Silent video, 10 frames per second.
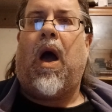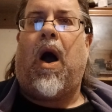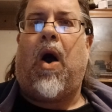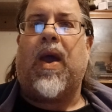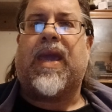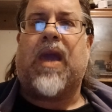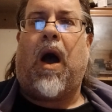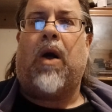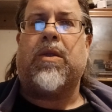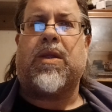I
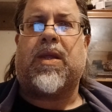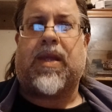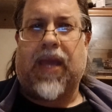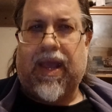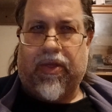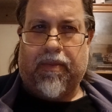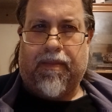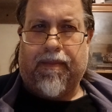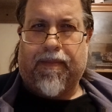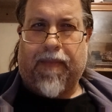can't see
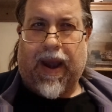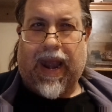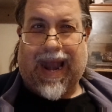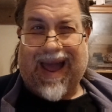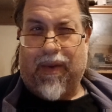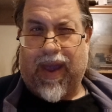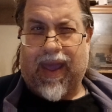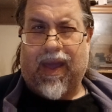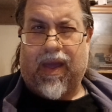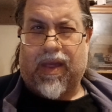them
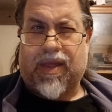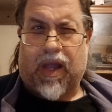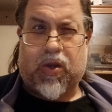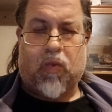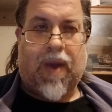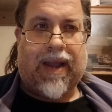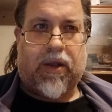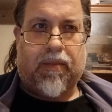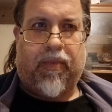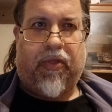allowing such a
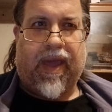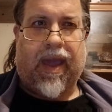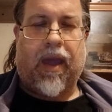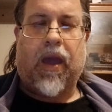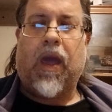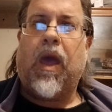random thing,